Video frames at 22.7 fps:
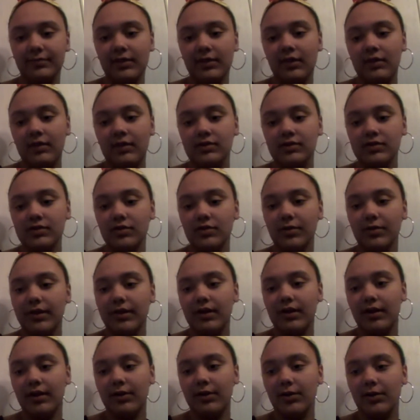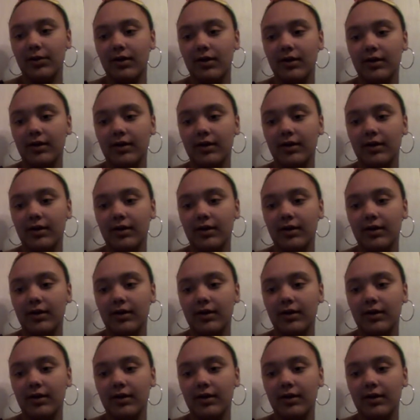So why not go early?